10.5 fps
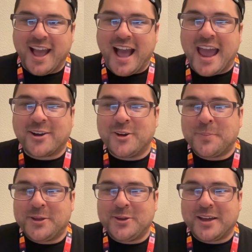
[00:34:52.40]
I don't know
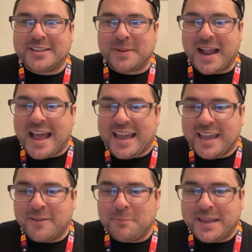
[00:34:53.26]
about you guys, but I
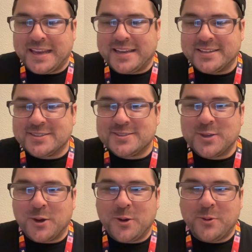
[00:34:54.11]
have been
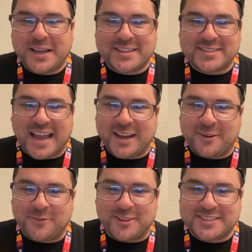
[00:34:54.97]
so excited
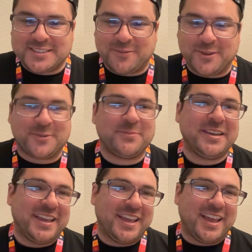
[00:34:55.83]
for this
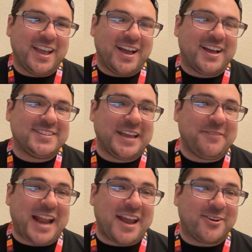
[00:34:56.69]
film.
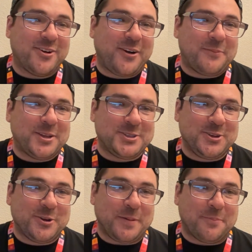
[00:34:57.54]
David, I don't know how much you
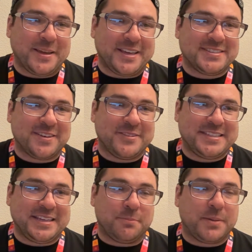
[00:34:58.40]
know about Mickey
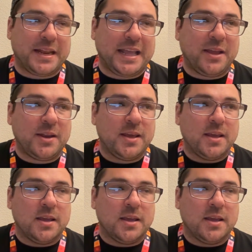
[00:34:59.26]
17, but it